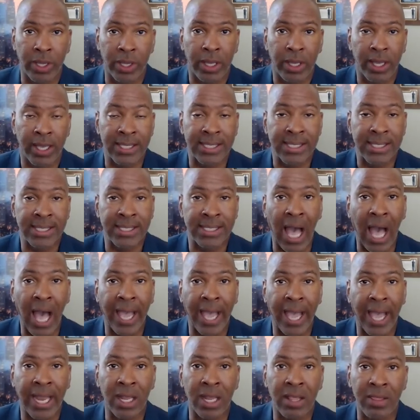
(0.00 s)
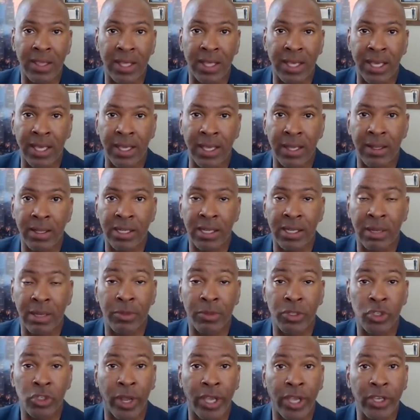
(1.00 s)
assign the
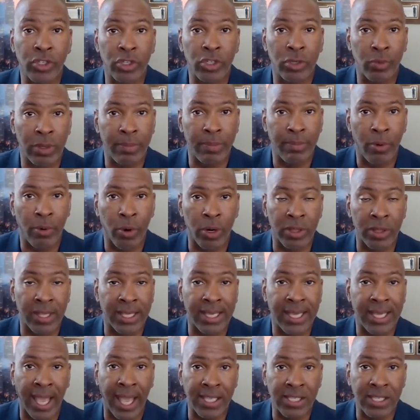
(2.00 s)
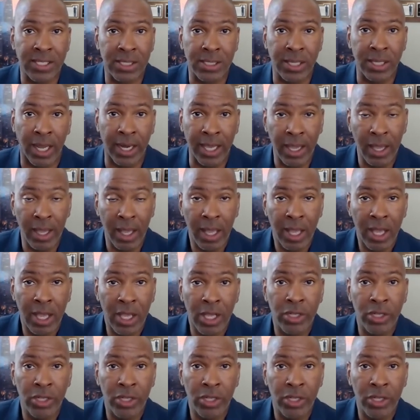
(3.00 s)
demonstration report, the case study,